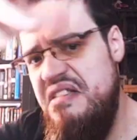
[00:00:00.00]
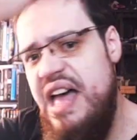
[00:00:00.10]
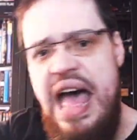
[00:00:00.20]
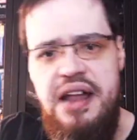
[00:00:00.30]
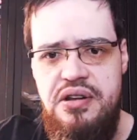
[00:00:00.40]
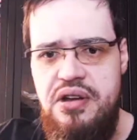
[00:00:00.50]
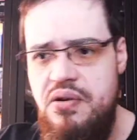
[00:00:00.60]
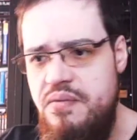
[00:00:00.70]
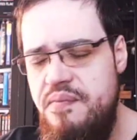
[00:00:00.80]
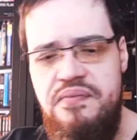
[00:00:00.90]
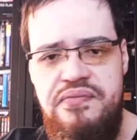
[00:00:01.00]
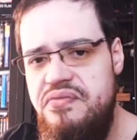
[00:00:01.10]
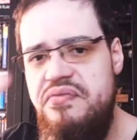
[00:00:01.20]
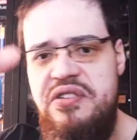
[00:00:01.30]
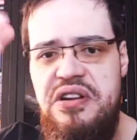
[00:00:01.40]
I don't know.
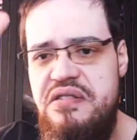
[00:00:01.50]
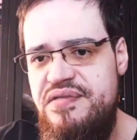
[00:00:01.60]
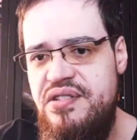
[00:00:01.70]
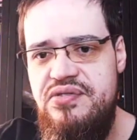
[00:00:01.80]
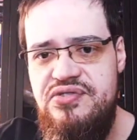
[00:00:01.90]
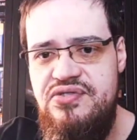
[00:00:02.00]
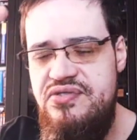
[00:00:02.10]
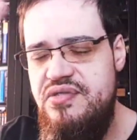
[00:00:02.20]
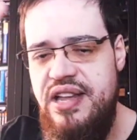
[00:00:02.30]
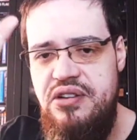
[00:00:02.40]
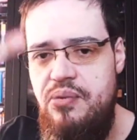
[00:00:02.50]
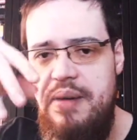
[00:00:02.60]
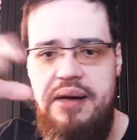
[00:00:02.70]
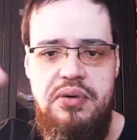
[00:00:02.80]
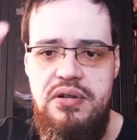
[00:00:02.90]
You know, those techno
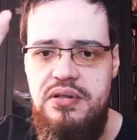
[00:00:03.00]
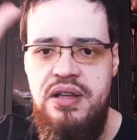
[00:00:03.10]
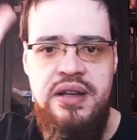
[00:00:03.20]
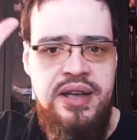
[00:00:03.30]
bubble.